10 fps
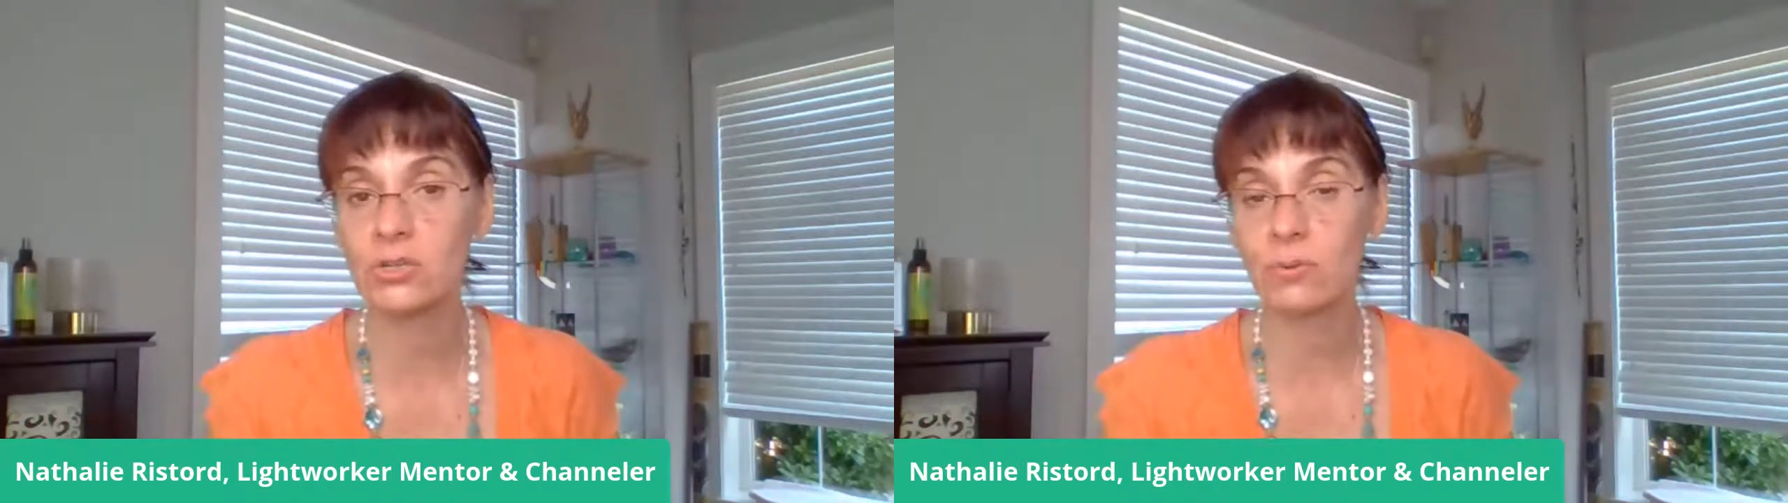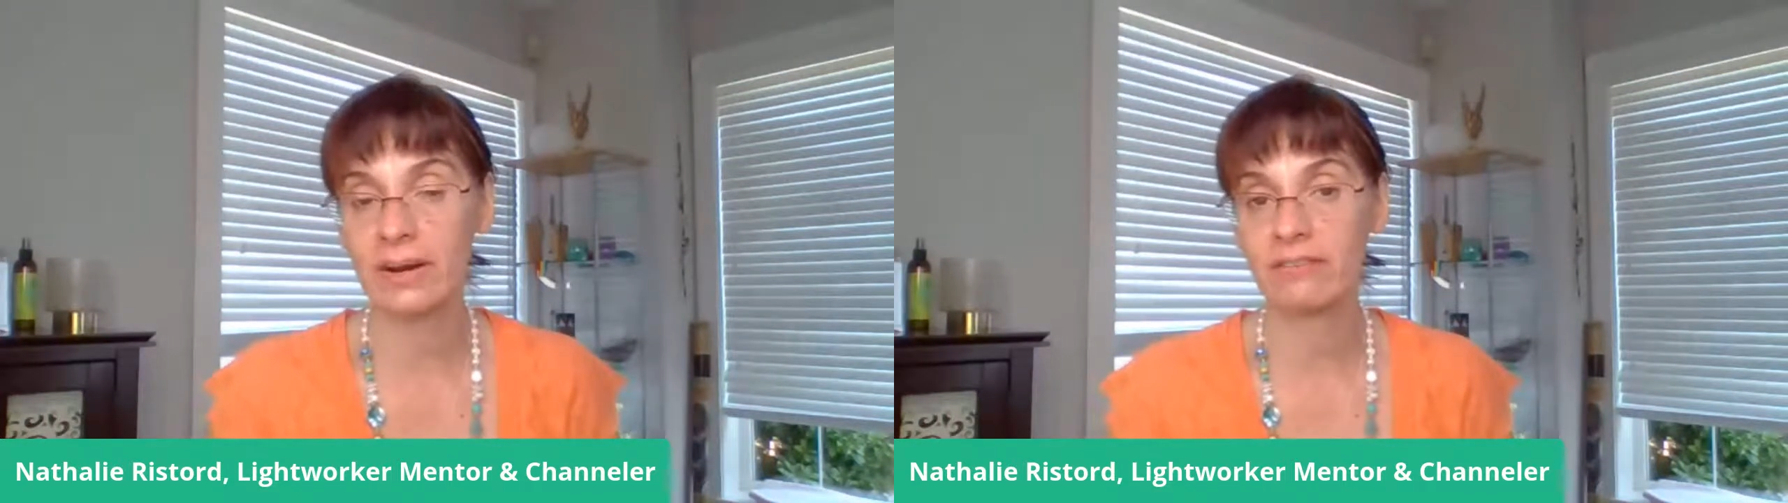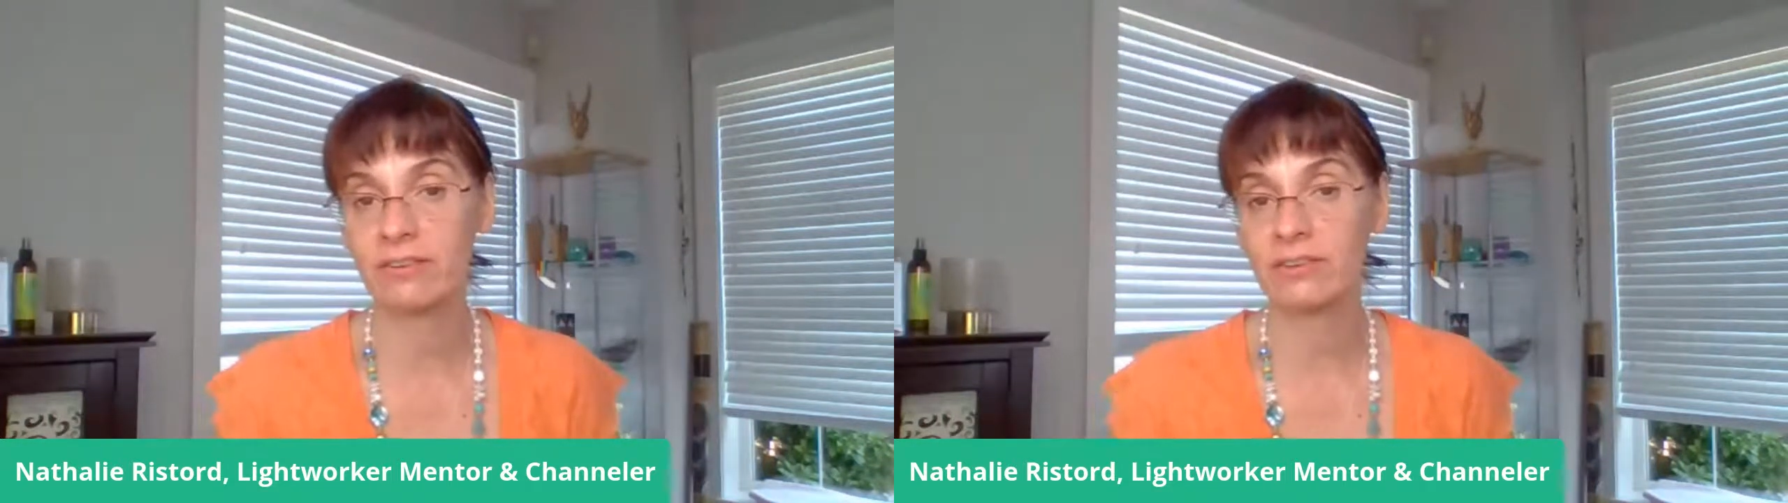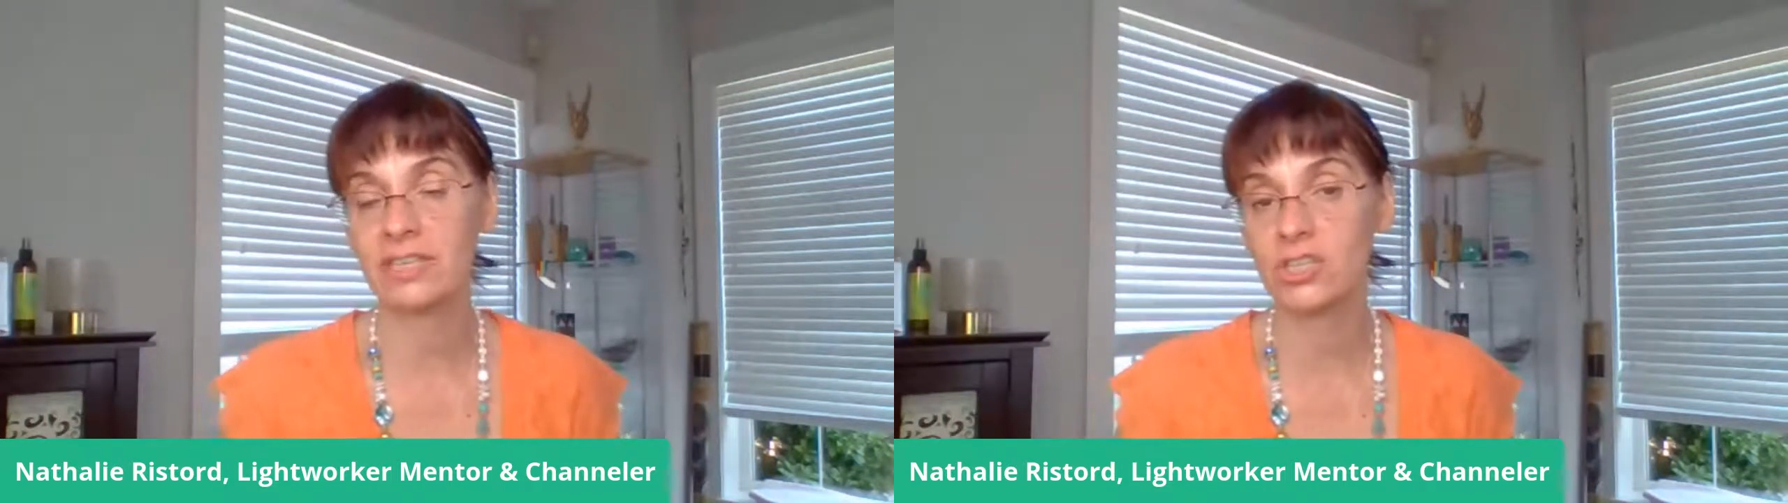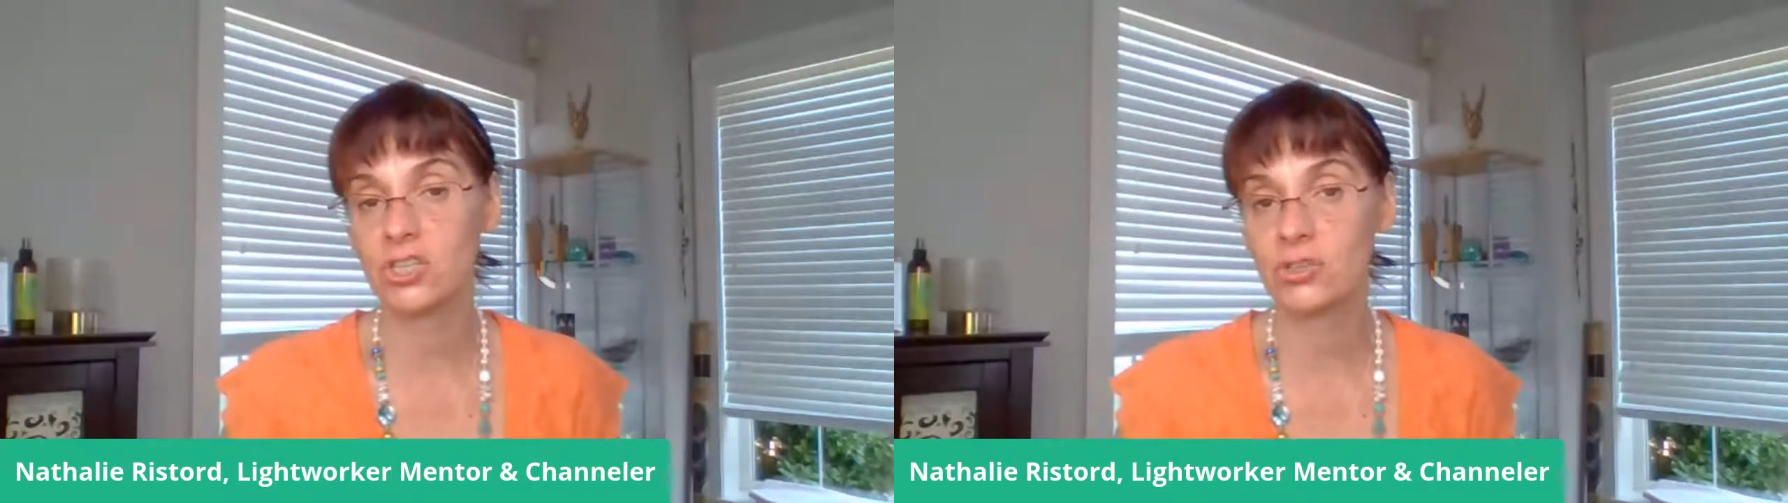whatever the
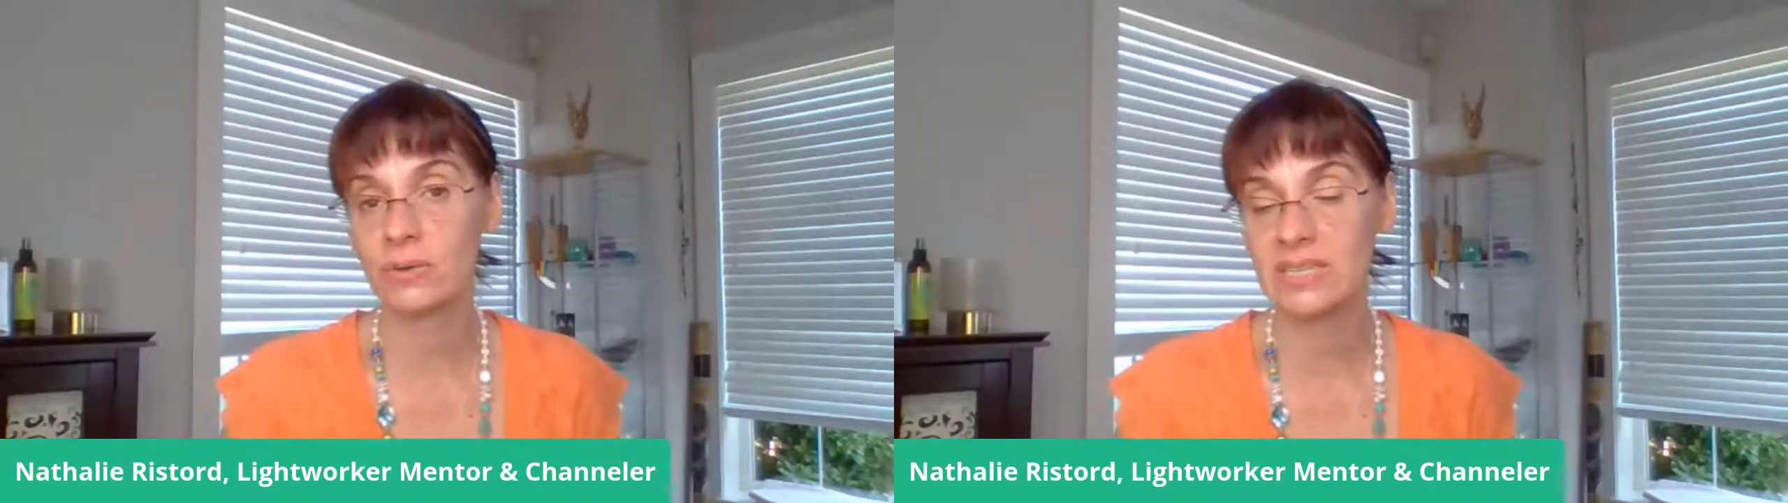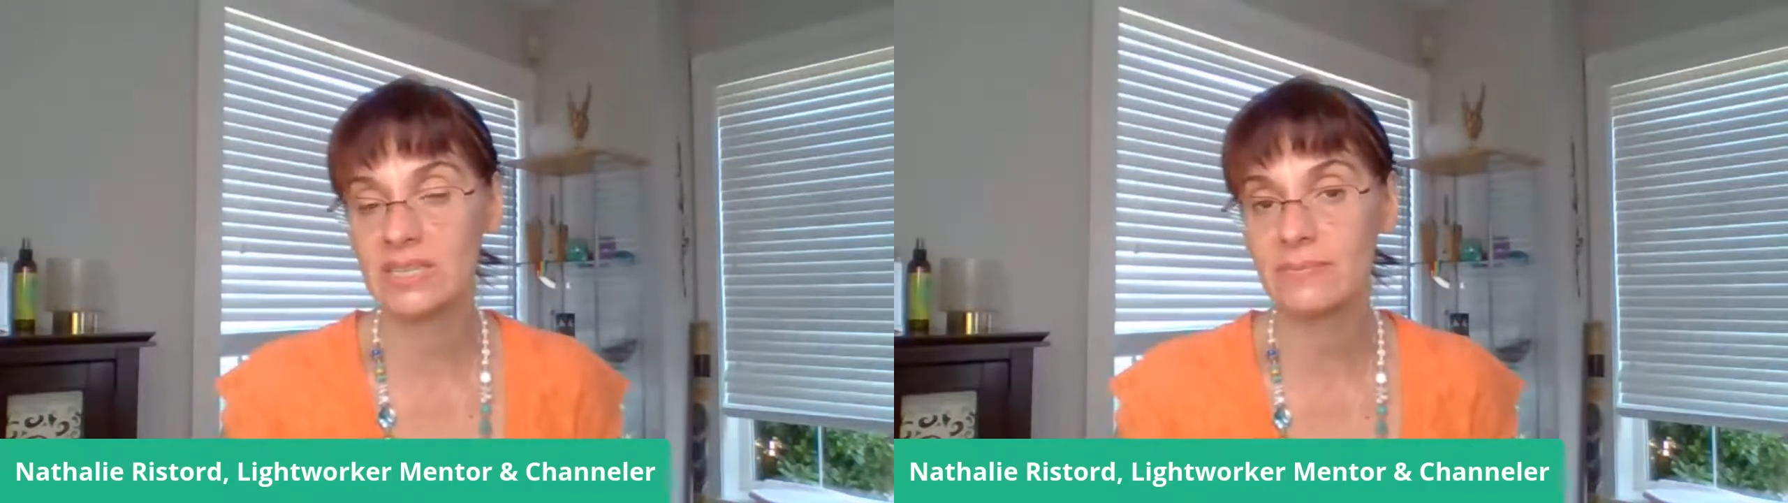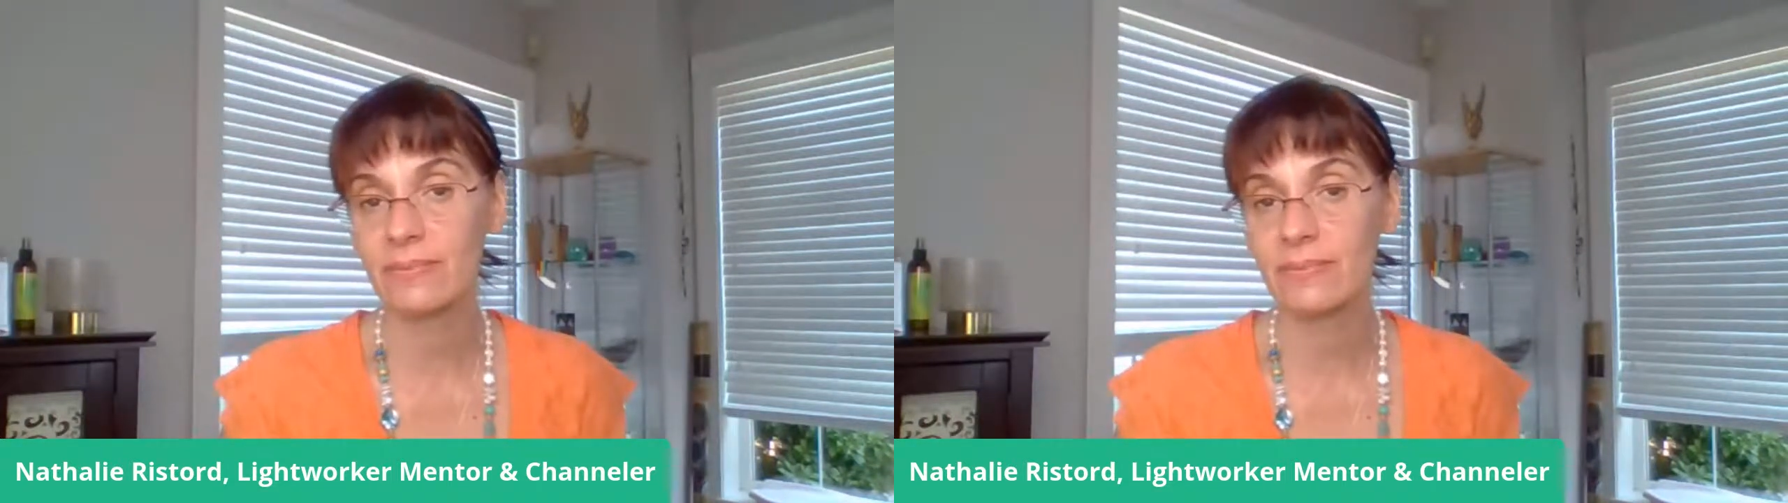issue is.